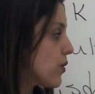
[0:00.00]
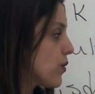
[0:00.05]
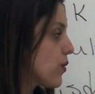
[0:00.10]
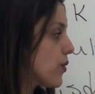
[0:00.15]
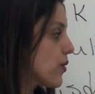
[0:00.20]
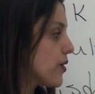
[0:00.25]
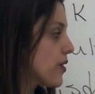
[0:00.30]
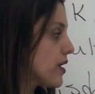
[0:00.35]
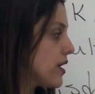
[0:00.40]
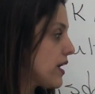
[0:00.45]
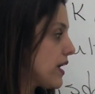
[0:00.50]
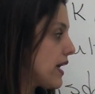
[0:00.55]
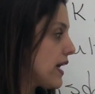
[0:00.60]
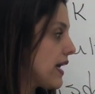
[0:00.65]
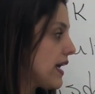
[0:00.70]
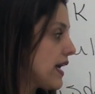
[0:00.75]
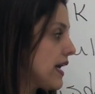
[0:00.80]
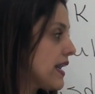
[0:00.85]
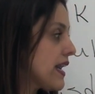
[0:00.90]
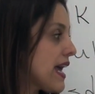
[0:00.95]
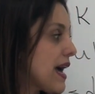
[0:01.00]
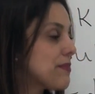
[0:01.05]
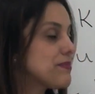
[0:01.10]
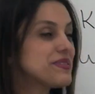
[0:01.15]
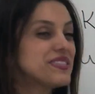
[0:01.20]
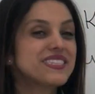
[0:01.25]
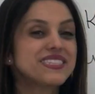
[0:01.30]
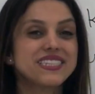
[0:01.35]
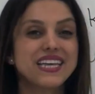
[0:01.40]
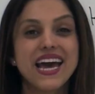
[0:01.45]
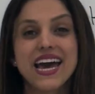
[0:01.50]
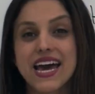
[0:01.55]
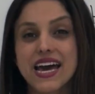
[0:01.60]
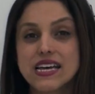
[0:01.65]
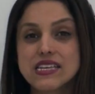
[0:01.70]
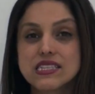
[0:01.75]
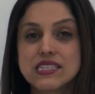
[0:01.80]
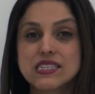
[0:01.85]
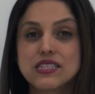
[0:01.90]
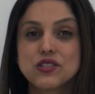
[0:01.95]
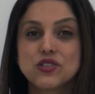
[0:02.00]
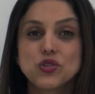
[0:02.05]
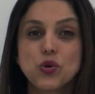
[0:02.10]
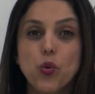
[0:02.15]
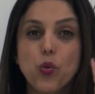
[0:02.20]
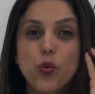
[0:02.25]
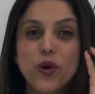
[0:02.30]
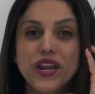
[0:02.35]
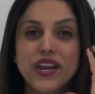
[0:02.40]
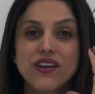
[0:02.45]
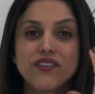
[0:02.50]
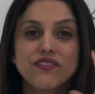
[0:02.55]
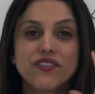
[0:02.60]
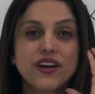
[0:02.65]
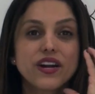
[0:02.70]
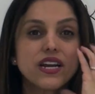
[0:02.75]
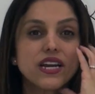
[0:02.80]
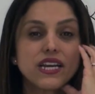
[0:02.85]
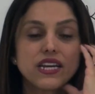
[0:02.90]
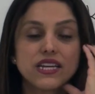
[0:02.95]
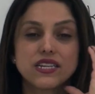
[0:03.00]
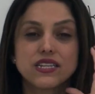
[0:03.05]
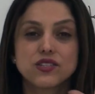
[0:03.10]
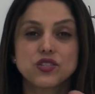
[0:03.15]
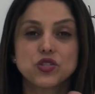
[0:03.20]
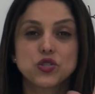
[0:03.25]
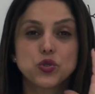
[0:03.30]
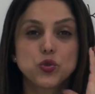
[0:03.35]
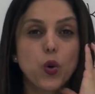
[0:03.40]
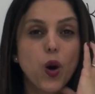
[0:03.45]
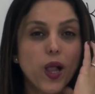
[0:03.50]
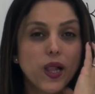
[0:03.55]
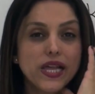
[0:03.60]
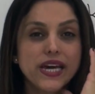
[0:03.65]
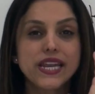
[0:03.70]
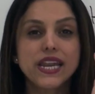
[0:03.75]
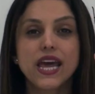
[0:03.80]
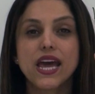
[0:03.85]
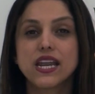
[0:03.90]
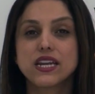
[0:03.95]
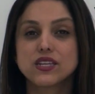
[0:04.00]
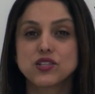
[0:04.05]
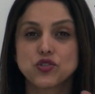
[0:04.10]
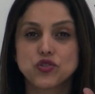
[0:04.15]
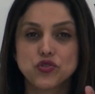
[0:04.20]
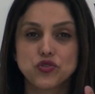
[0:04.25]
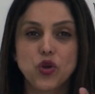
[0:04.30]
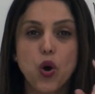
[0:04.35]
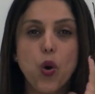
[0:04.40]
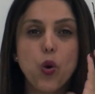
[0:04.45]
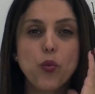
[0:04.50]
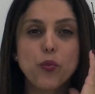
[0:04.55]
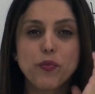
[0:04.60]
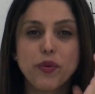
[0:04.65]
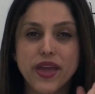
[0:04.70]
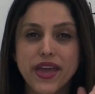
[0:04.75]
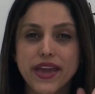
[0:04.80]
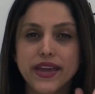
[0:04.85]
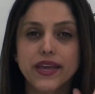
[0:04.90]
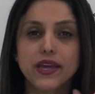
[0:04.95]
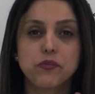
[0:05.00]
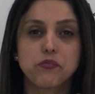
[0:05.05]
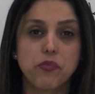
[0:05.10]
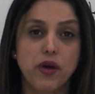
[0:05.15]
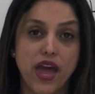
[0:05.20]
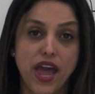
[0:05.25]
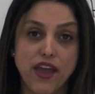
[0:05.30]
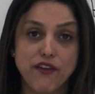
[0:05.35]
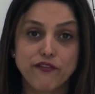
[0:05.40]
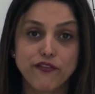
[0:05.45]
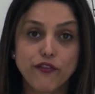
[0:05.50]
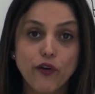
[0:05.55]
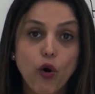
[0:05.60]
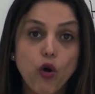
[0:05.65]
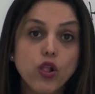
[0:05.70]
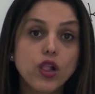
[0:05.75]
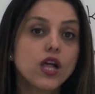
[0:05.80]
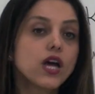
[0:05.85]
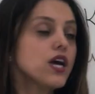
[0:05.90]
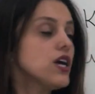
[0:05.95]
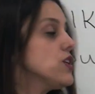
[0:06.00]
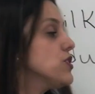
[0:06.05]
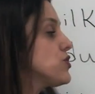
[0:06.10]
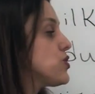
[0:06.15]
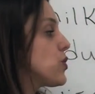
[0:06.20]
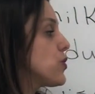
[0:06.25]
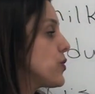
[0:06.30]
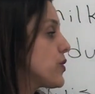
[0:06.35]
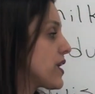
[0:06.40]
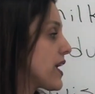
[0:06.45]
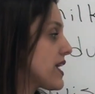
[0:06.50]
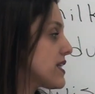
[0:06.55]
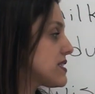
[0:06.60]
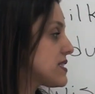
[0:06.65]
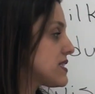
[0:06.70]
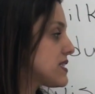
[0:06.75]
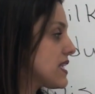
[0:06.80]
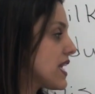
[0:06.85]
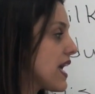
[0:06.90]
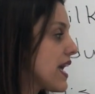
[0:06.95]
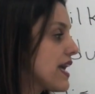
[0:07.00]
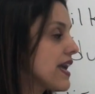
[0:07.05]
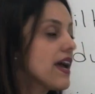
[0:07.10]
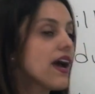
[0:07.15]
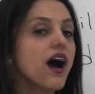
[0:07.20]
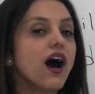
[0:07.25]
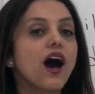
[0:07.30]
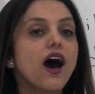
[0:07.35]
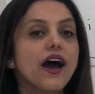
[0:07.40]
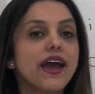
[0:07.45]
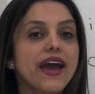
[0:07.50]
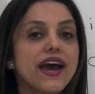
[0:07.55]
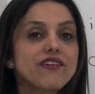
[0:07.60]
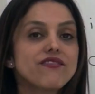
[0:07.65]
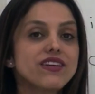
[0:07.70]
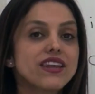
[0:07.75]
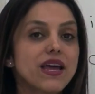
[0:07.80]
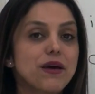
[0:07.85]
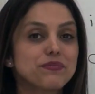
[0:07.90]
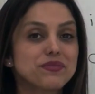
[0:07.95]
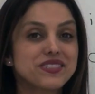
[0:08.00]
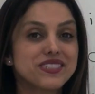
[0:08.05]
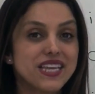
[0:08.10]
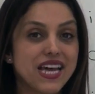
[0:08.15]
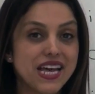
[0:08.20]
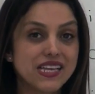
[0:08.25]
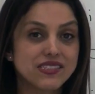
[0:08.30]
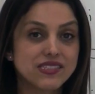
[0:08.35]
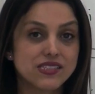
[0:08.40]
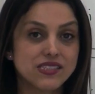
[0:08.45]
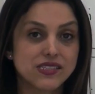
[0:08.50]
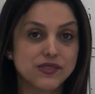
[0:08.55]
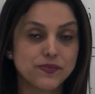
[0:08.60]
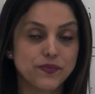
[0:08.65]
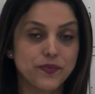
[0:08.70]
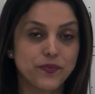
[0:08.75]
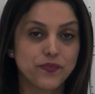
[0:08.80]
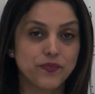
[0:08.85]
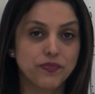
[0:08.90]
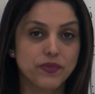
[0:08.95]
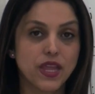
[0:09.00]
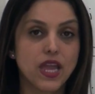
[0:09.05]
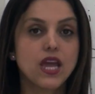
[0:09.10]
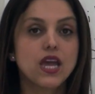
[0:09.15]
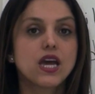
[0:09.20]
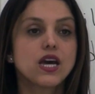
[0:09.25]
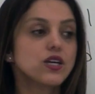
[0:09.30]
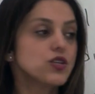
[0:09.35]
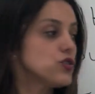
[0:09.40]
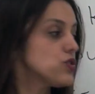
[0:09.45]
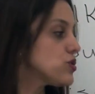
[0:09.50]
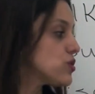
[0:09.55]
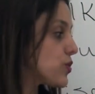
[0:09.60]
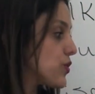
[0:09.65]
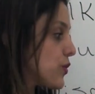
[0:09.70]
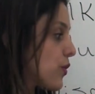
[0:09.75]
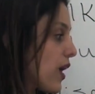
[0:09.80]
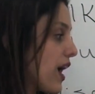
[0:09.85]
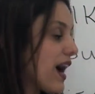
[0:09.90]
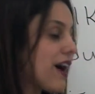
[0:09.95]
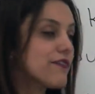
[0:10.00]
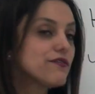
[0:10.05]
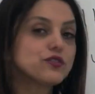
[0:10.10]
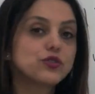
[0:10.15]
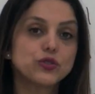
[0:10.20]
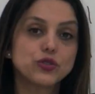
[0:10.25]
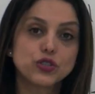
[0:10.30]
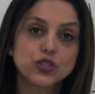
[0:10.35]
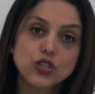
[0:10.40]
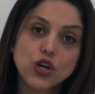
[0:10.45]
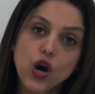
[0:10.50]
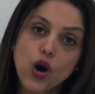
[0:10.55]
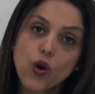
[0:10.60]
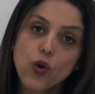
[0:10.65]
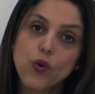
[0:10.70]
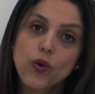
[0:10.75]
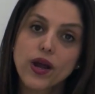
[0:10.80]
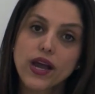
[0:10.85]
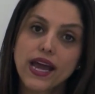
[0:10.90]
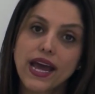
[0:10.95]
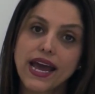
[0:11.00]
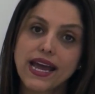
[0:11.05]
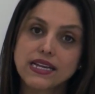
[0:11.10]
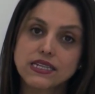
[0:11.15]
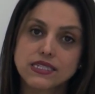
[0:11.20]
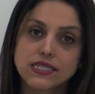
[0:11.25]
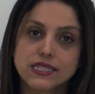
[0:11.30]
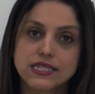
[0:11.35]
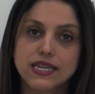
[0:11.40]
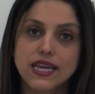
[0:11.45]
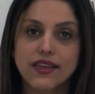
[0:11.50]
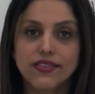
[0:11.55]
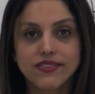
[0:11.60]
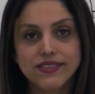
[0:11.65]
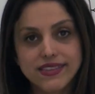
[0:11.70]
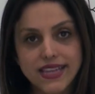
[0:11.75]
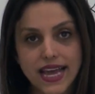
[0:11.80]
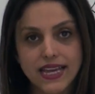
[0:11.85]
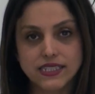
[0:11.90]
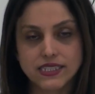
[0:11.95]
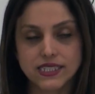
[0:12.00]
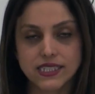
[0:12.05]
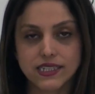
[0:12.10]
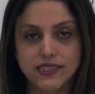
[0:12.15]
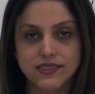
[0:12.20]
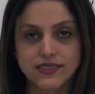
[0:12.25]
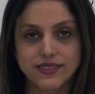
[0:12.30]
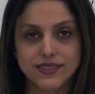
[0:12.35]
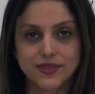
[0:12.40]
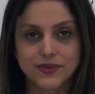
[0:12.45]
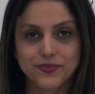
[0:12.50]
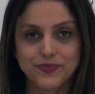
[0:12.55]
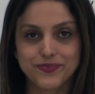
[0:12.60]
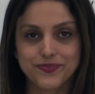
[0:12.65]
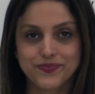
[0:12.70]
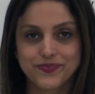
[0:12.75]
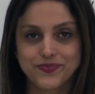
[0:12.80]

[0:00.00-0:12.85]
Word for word: Or an abscess, so whenever it is swollen and is so big and painful, so you can say, I have an abscess. So you have to go and see a dentist.